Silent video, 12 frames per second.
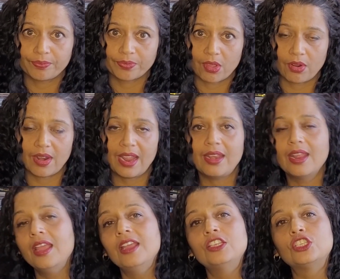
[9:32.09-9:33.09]
All right?
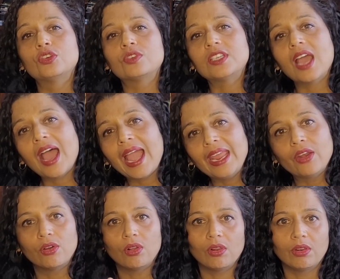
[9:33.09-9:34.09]
So
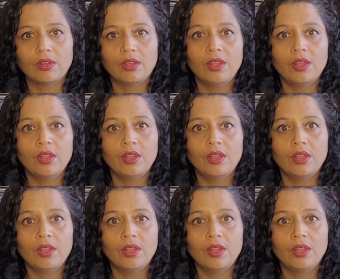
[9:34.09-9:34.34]
title.